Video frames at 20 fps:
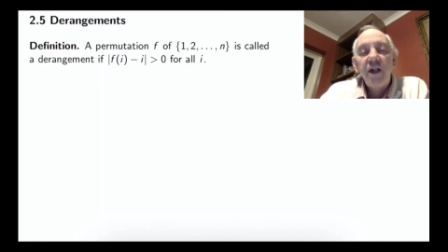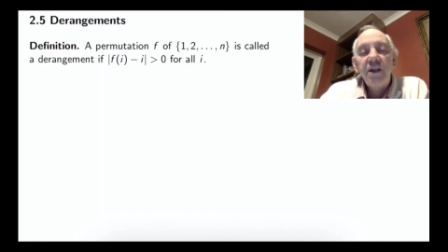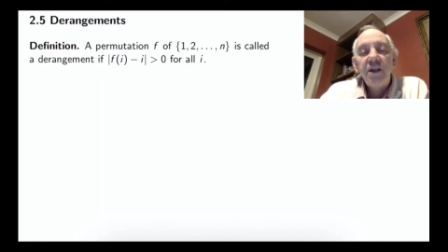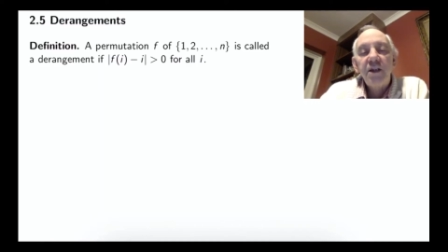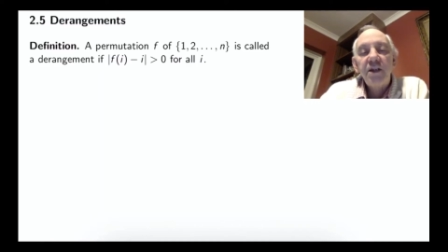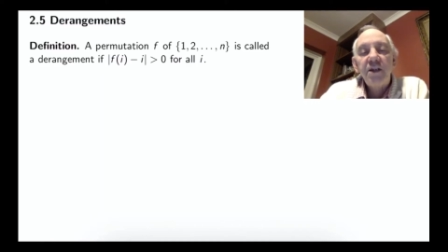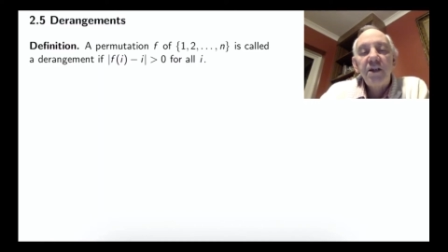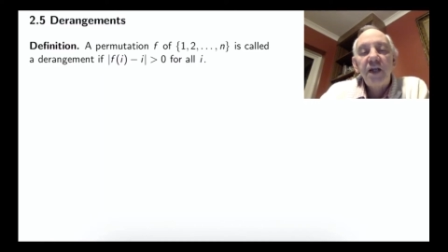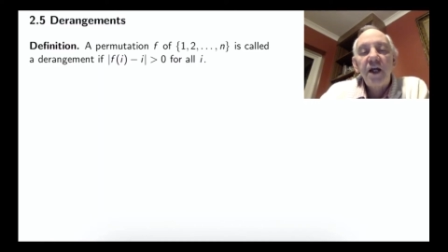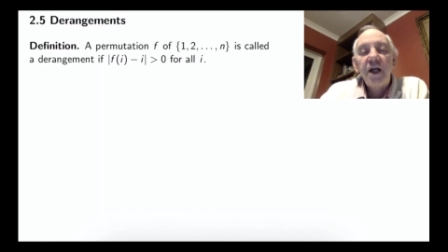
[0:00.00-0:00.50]
to
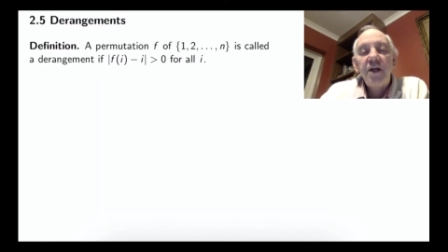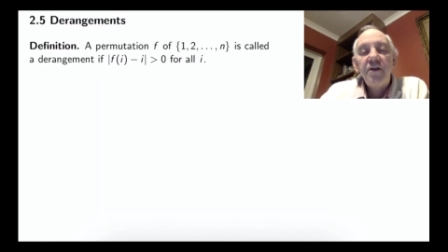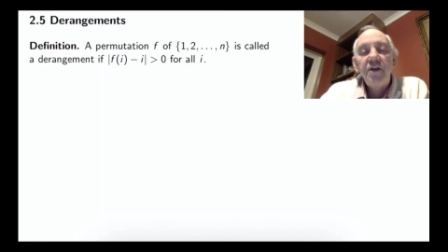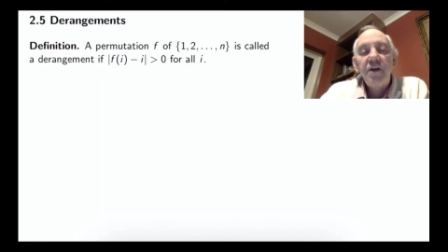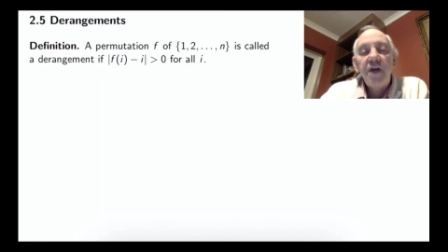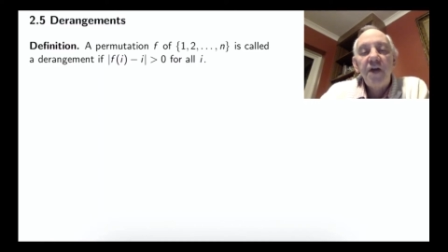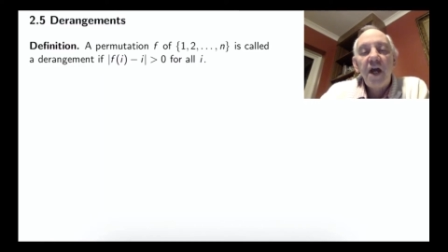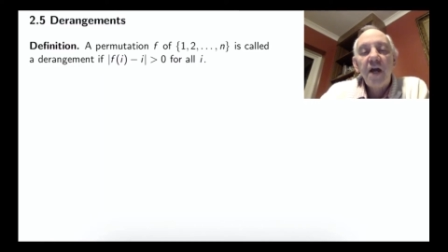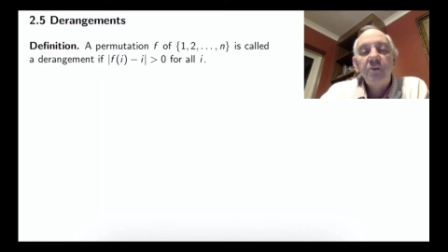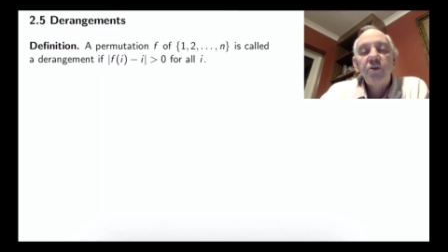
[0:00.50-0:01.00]
say that
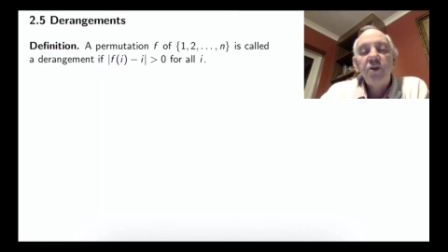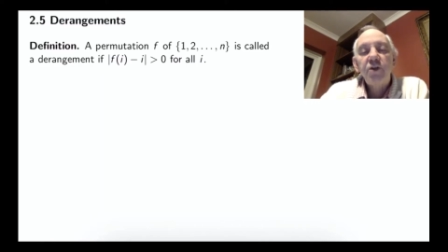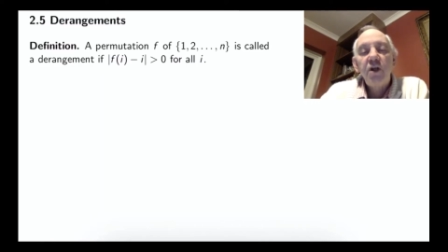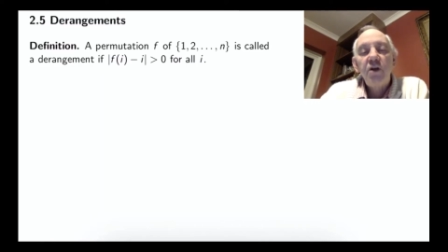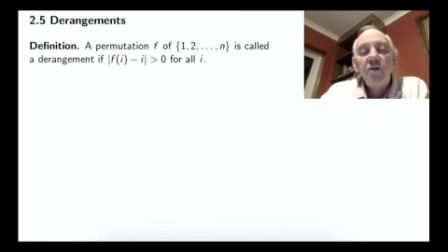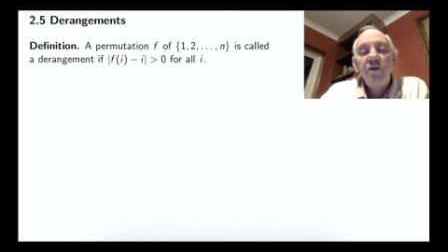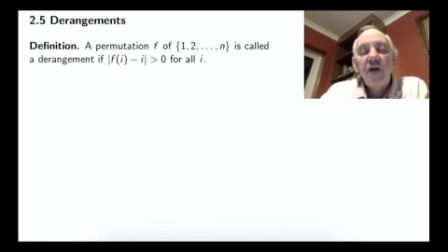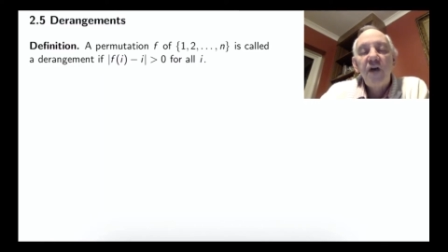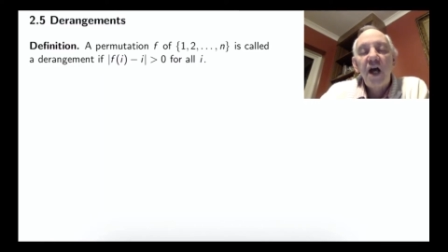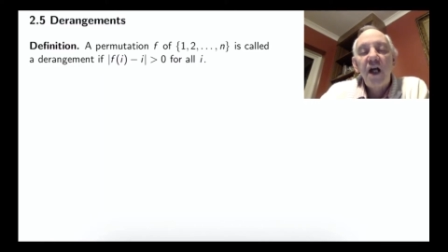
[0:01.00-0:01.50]
the
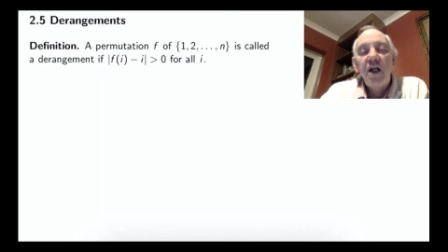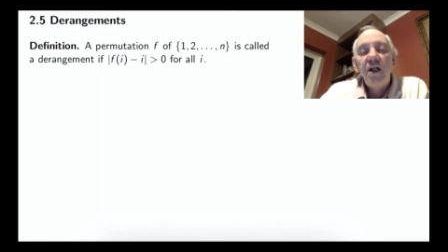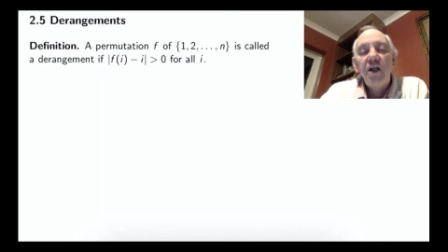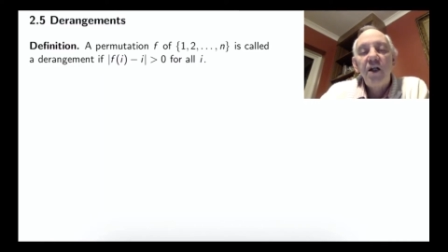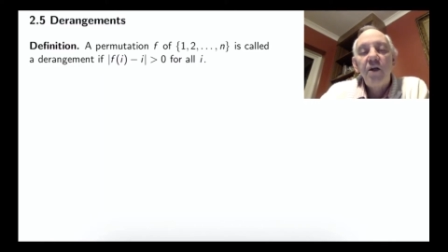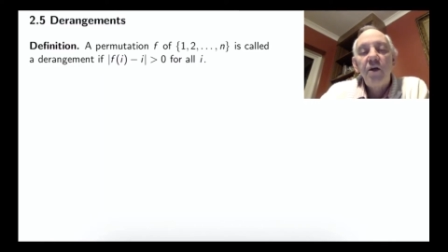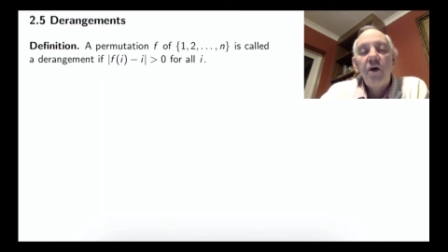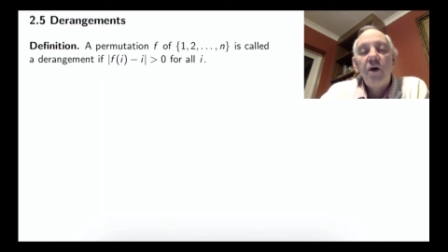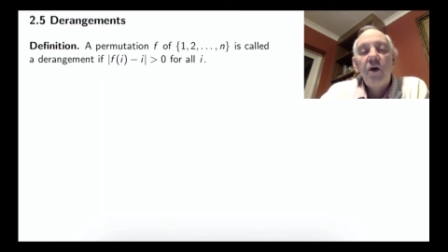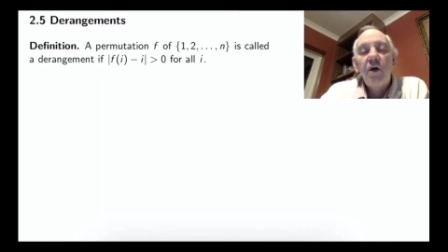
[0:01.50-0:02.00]
absolute
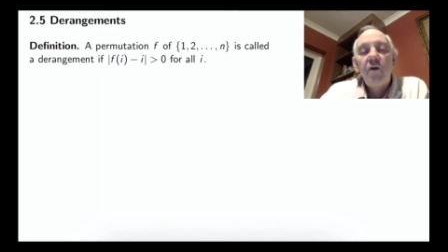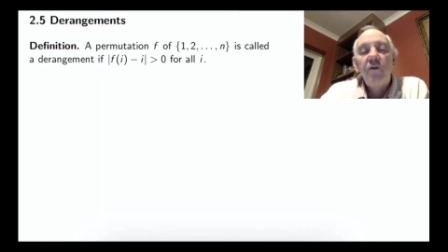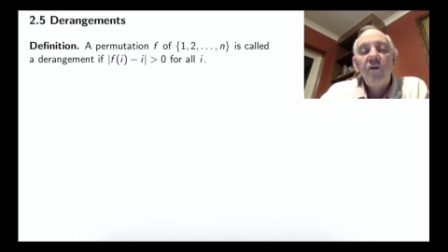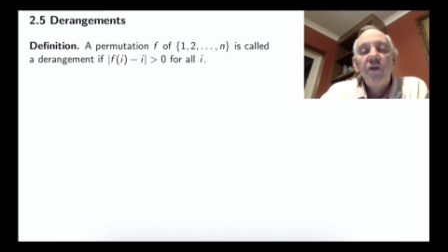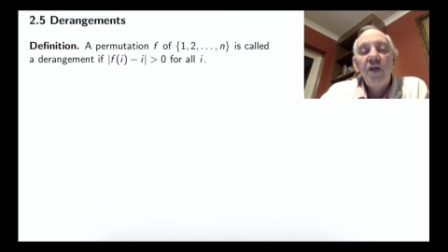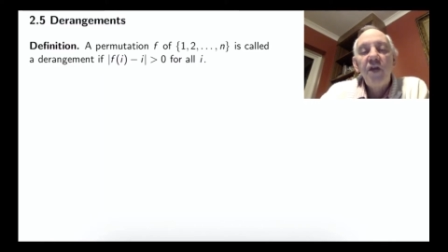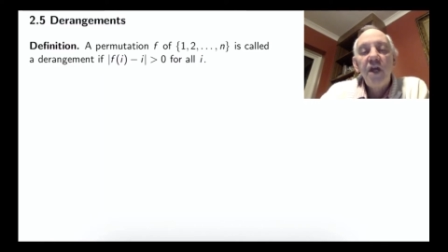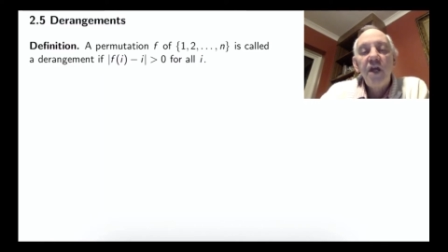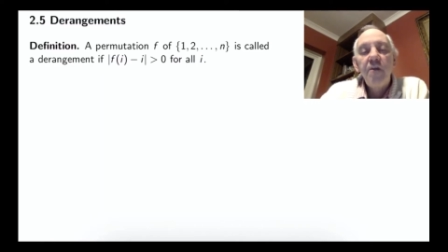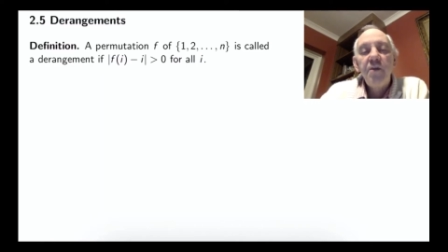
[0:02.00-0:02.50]
value of
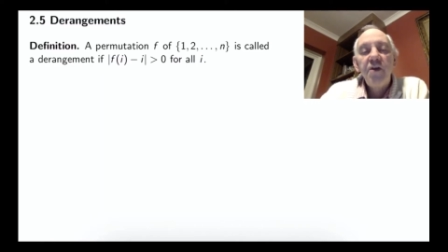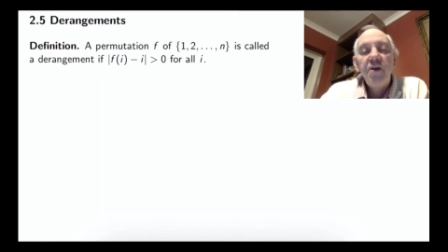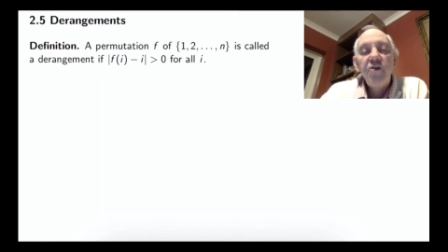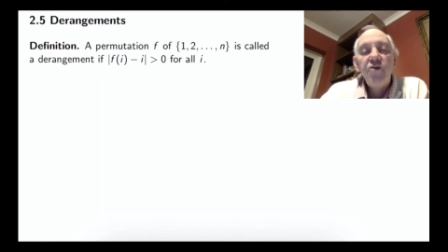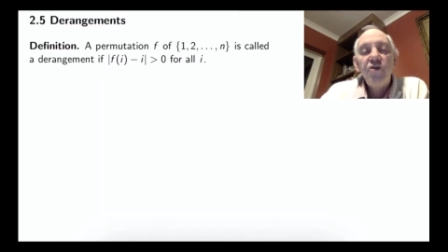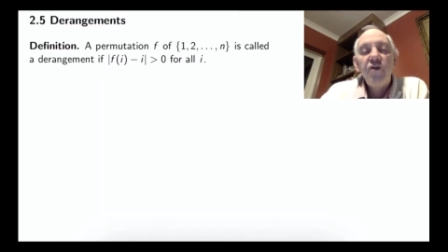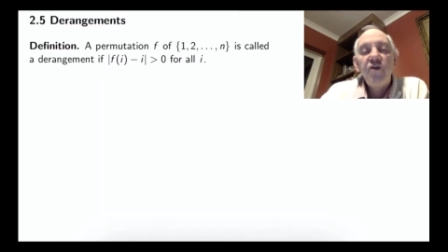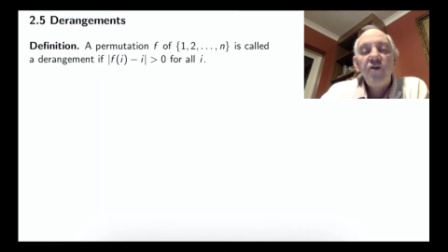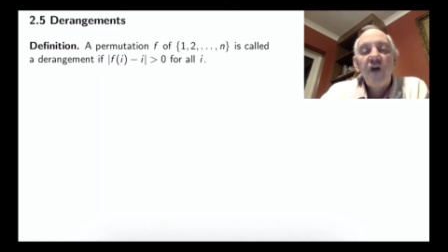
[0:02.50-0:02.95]
the image of